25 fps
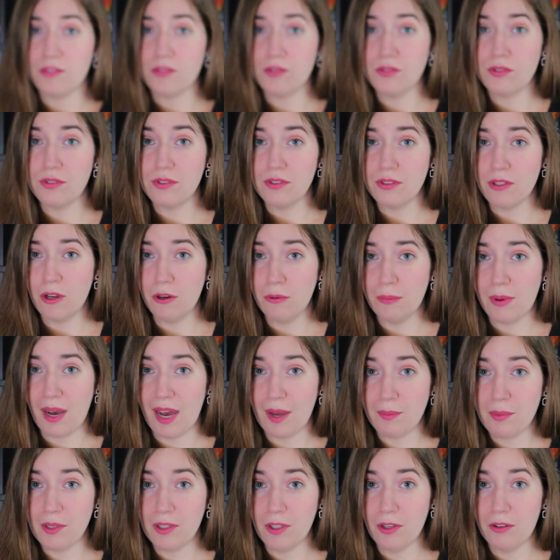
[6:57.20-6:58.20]
so
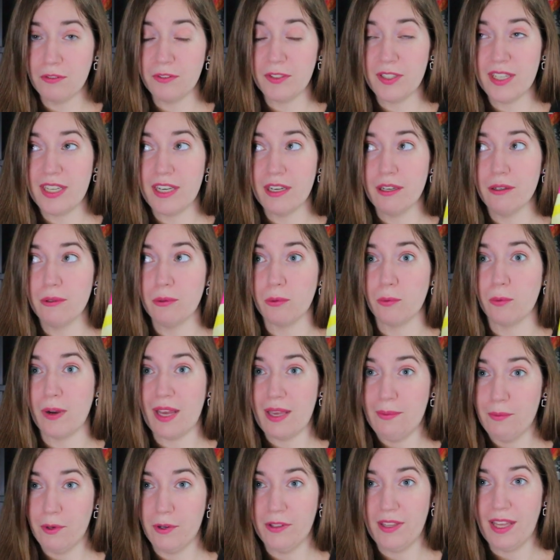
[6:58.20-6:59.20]
popular over here,
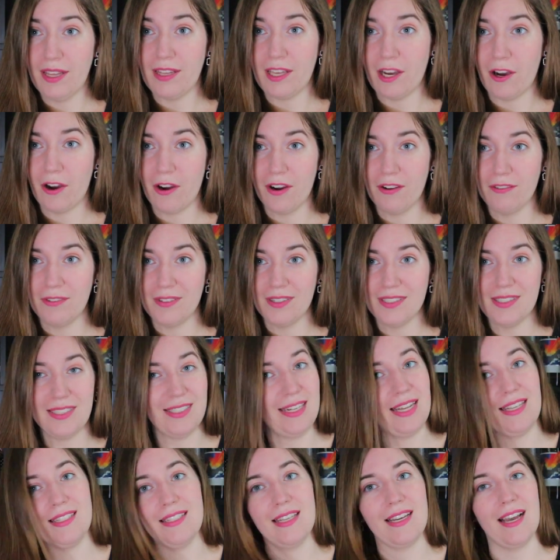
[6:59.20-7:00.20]
way more than they are over in the
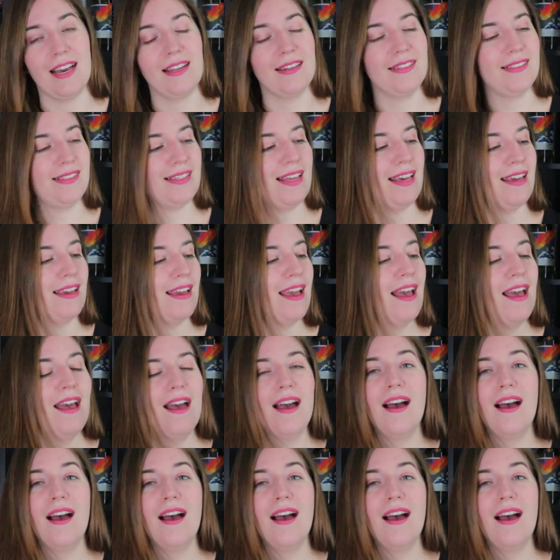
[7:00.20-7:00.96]
States, I gotta say.